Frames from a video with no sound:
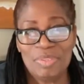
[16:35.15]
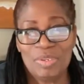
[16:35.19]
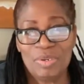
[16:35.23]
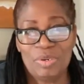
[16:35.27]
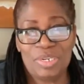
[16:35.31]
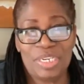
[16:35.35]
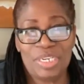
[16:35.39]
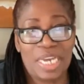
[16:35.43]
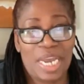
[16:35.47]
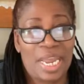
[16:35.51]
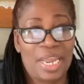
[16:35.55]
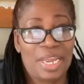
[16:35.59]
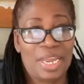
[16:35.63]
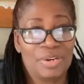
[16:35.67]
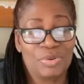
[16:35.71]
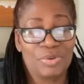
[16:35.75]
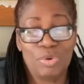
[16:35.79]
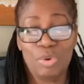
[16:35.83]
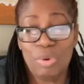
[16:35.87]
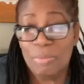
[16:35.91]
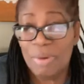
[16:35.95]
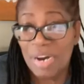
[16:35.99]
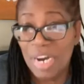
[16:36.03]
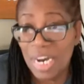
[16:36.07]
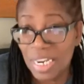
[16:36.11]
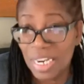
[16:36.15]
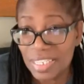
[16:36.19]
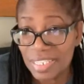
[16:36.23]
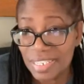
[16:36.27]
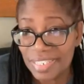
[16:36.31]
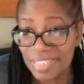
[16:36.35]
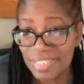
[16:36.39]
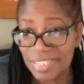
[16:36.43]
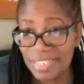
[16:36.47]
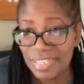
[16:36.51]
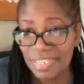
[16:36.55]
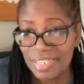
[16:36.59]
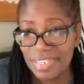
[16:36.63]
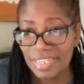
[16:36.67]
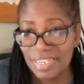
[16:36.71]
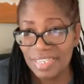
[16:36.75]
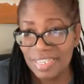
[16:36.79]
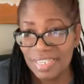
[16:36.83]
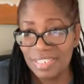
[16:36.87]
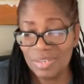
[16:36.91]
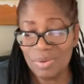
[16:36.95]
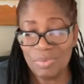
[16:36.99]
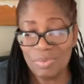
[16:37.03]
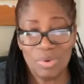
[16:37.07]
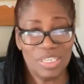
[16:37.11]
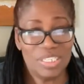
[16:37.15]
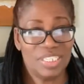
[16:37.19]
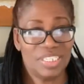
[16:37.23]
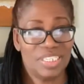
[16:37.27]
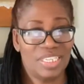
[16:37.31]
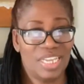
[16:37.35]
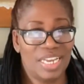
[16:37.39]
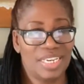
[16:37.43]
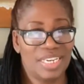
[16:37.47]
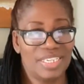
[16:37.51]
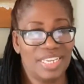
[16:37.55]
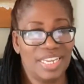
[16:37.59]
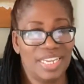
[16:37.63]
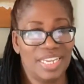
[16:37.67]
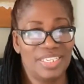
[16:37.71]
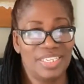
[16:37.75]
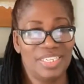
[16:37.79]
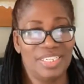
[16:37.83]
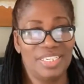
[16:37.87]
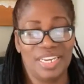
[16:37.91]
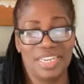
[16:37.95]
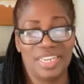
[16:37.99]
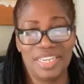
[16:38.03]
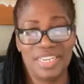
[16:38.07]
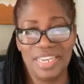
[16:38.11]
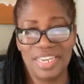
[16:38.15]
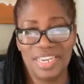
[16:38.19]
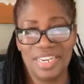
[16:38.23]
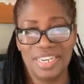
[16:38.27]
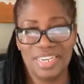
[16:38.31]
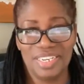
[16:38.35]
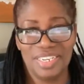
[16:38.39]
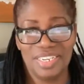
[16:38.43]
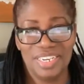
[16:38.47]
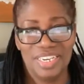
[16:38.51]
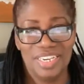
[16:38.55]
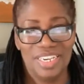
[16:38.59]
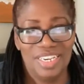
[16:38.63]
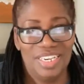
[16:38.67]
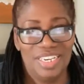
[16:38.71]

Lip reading: because the iron comb hot. So once that get in your hair,